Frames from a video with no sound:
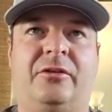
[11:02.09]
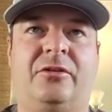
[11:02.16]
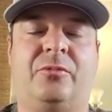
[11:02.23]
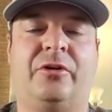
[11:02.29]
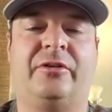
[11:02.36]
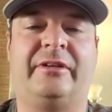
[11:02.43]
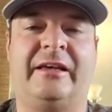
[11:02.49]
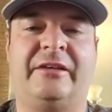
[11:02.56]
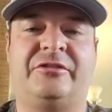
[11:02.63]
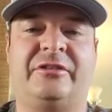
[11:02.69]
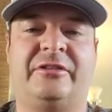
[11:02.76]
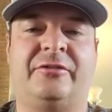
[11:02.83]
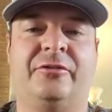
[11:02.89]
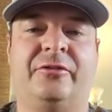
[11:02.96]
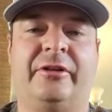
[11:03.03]
more
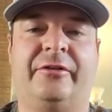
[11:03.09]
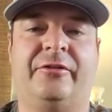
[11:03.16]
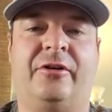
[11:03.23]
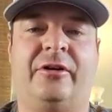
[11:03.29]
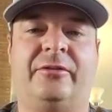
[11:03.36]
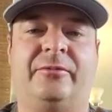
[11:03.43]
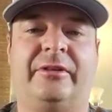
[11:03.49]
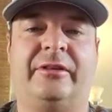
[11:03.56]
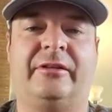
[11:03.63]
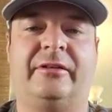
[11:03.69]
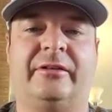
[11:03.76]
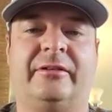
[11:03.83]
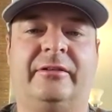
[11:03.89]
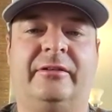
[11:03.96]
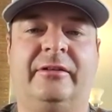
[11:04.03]
attention earlier on with the
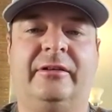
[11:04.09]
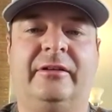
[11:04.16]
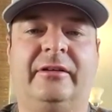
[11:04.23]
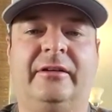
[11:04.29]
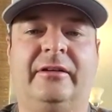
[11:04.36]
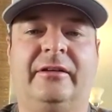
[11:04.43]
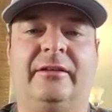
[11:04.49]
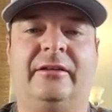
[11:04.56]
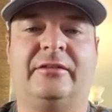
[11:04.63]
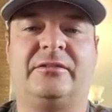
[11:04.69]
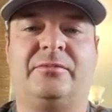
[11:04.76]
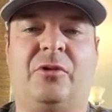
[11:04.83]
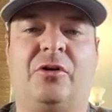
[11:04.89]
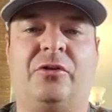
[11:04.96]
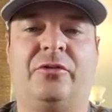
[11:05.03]

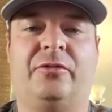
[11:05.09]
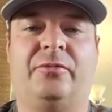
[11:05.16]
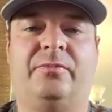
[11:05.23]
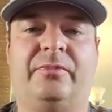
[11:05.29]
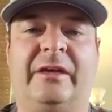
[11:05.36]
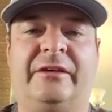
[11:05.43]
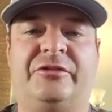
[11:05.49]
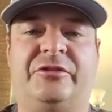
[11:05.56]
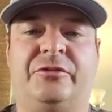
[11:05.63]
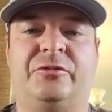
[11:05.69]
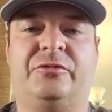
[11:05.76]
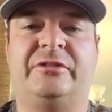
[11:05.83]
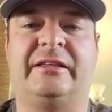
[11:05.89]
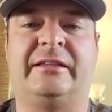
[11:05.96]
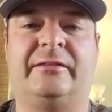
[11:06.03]
smaller
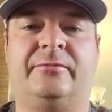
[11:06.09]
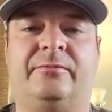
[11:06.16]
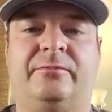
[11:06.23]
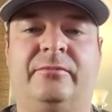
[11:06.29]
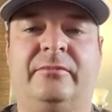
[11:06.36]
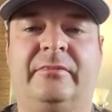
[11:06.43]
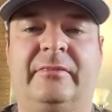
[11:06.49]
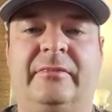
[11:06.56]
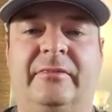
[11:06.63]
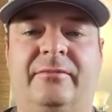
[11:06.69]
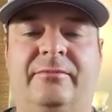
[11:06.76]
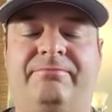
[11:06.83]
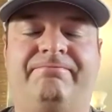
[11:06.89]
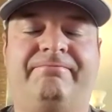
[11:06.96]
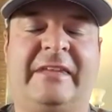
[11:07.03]
issues and
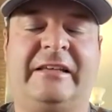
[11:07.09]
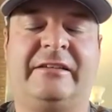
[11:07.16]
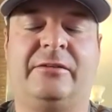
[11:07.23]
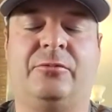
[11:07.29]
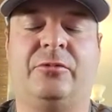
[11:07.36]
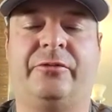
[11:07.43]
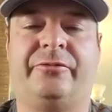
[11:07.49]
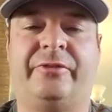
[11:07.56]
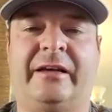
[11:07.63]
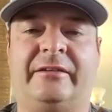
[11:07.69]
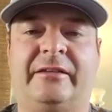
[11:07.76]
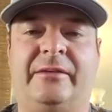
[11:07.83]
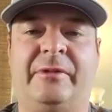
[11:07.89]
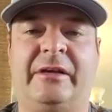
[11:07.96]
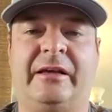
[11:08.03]
things that were
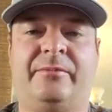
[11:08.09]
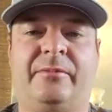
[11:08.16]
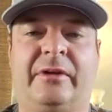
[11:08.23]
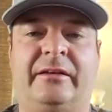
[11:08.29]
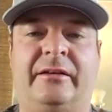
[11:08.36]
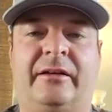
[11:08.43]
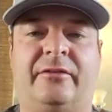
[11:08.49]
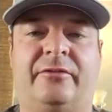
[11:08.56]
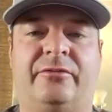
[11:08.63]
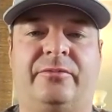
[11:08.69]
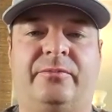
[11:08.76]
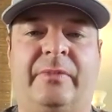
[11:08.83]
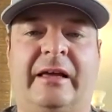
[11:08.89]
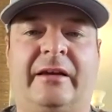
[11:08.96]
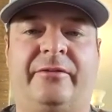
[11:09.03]
affecting me, I might not have
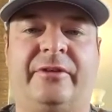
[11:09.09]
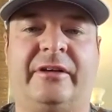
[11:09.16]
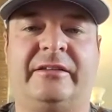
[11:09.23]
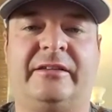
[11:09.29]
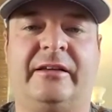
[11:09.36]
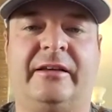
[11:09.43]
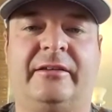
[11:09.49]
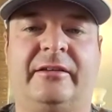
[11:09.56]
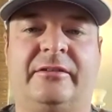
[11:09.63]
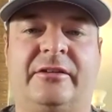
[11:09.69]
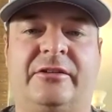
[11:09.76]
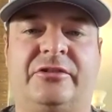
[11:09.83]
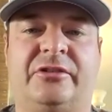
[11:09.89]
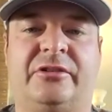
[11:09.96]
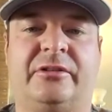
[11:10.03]
manifested into
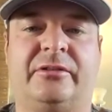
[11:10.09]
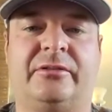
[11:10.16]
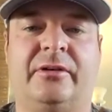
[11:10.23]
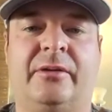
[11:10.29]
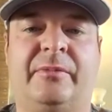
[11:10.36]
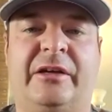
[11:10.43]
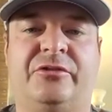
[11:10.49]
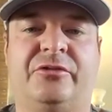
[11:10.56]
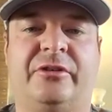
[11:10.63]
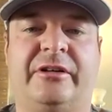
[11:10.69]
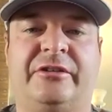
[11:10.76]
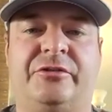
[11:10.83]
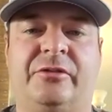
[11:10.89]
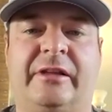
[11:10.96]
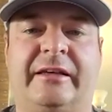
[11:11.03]
such a major
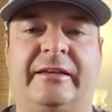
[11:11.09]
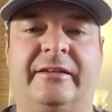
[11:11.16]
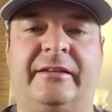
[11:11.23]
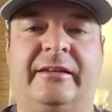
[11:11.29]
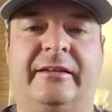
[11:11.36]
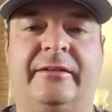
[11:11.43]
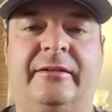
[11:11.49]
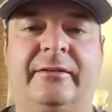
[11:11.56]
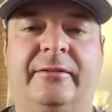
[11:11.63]
issue like it did.